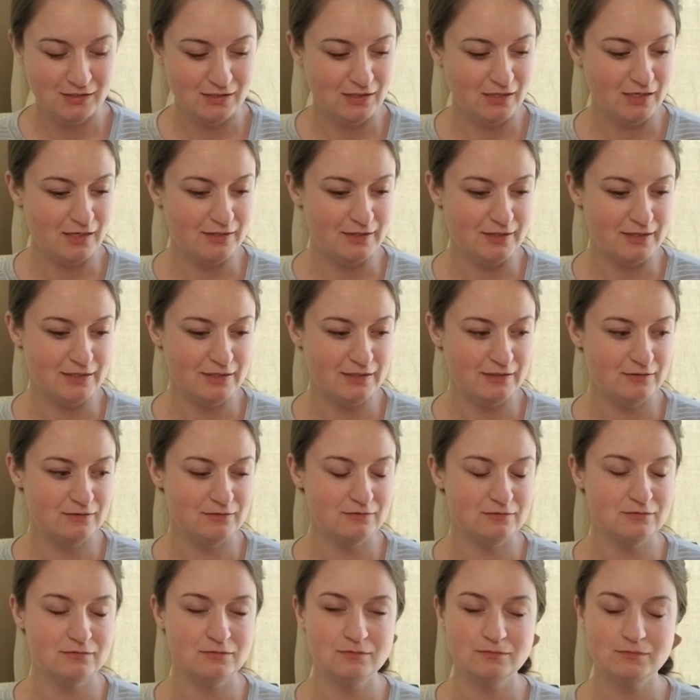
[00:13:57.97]
and
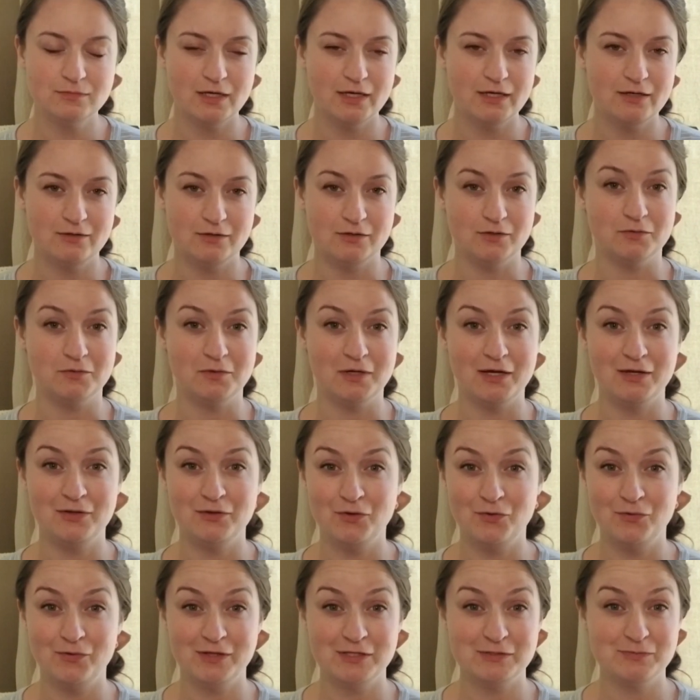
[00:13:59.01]
I don't know. I
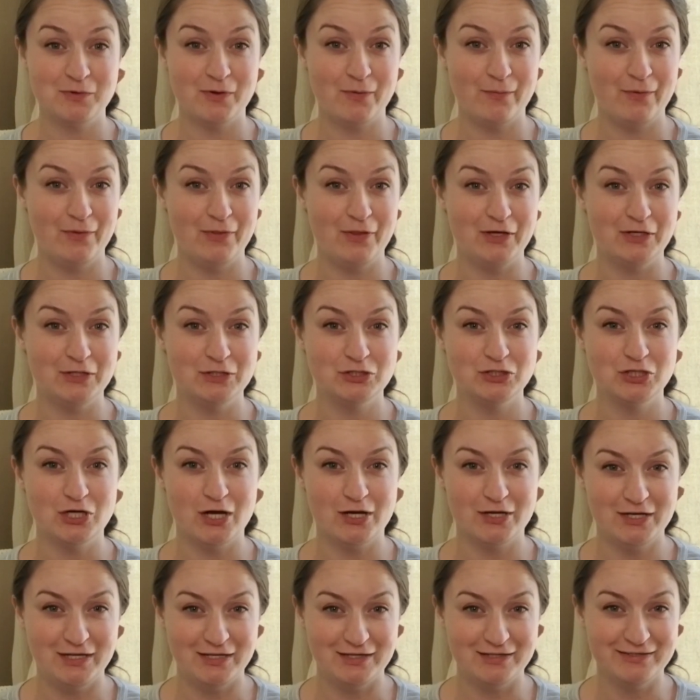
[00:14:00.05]
know that's probably like
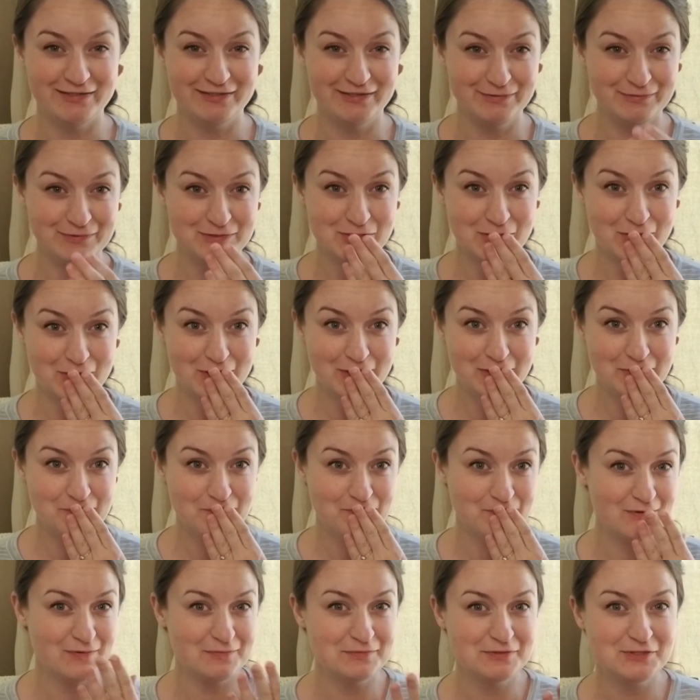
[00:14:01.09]
shocking. I'm sorry.
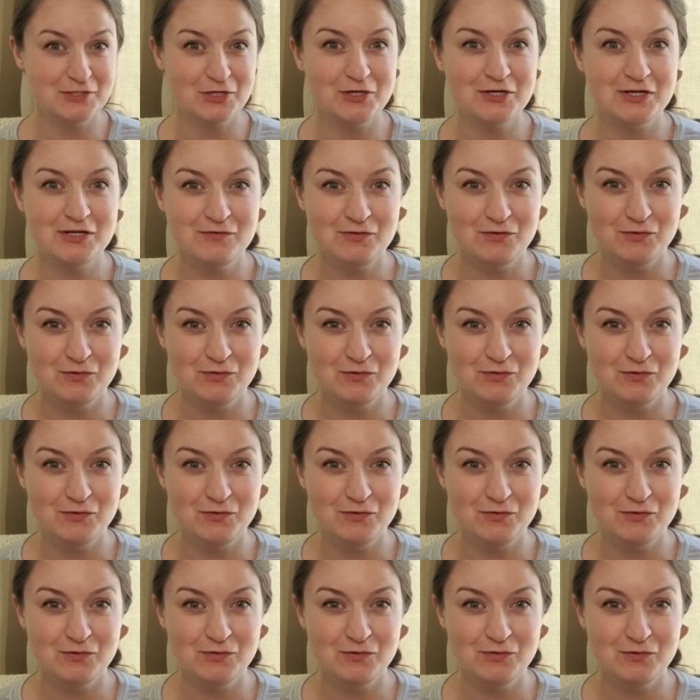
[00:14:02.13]
I'm sorry if you